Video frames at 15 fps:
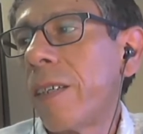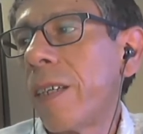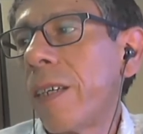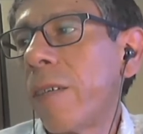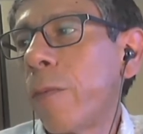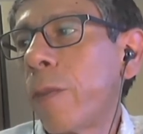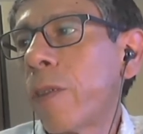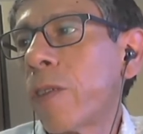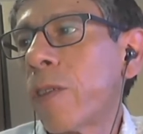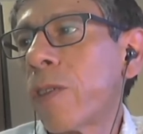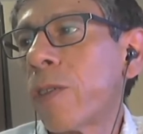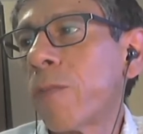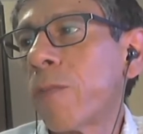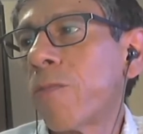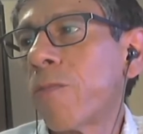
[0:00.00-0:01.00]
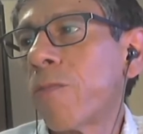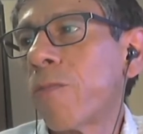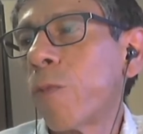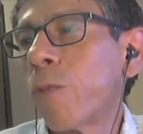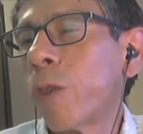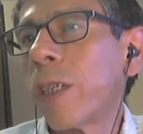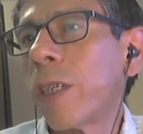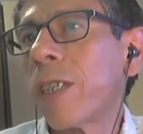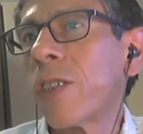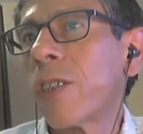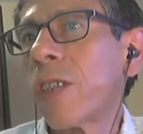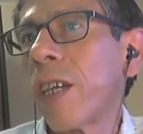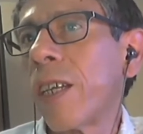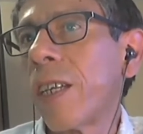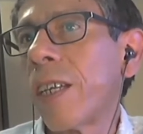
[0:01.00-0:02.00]
was really
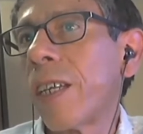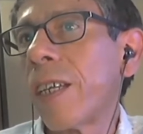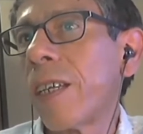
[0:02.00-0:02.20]
exciting.